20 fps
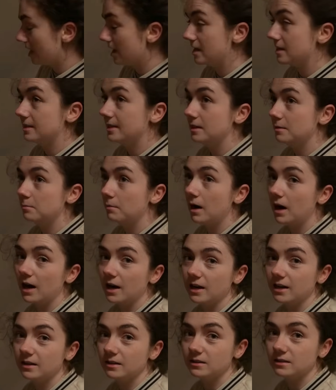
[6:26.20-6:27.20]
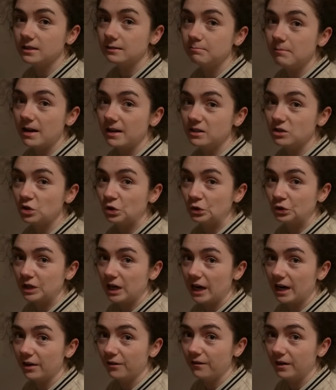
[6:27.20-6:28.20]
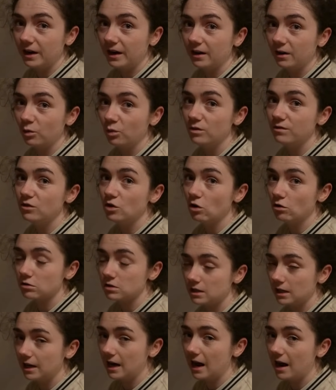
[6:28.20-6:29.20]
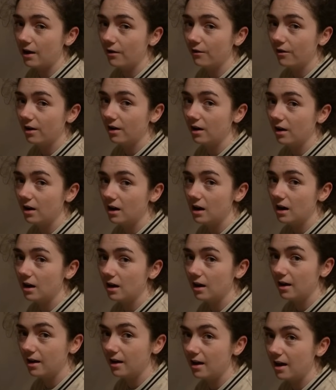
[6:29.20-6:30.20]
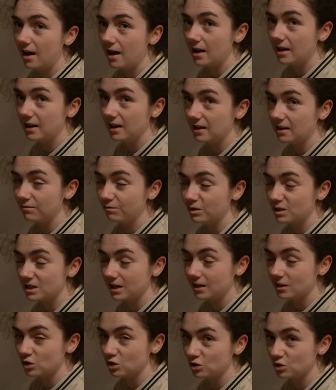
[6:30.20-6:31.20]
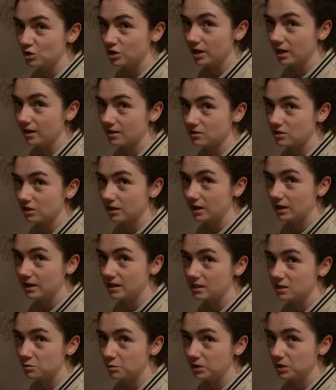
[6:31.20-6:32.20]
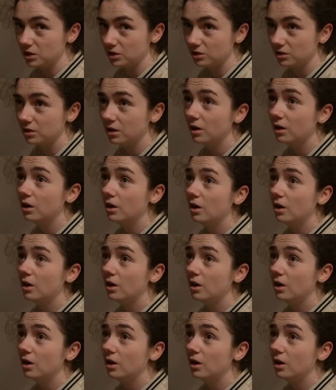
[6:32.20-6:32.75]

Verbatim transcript: Is in my mental diary. We've not sent out any invitations yet, so that needs to be done.